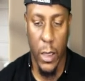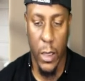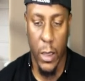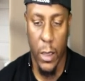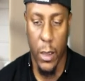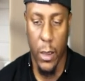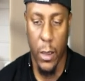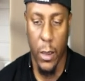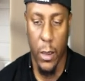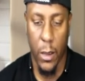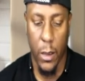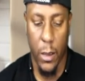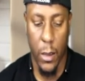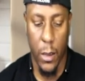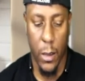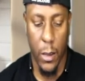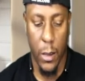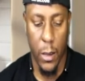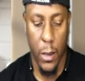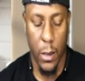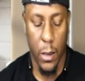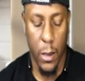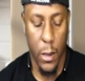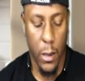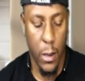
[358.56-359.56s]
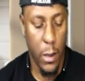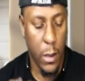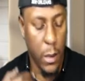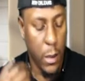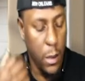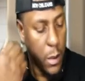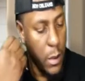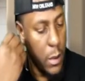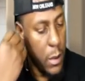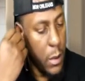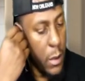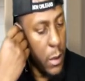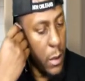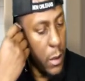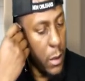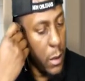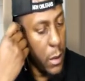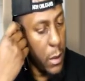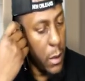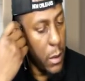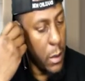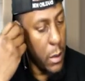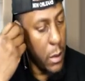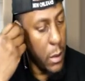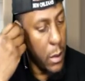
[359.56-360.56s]

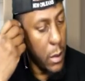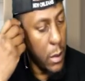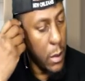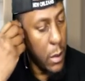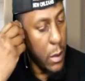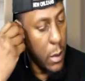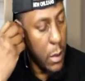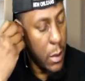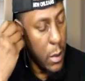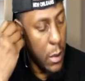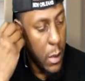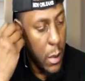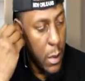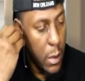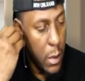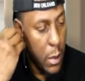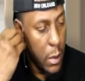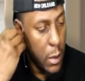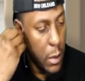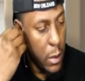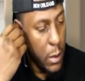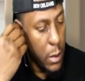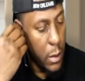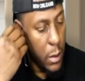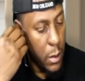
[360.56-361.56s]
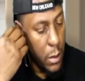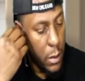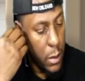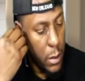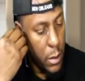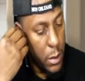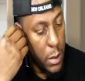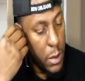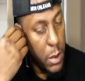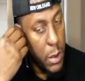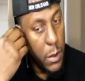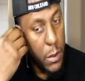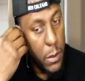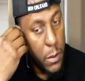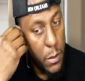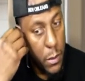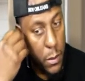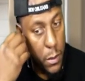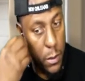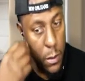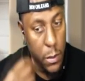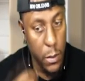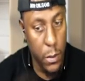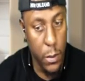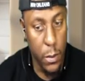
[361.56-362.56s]

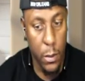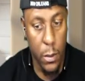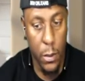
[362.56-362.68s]
No one is speaking in this clip.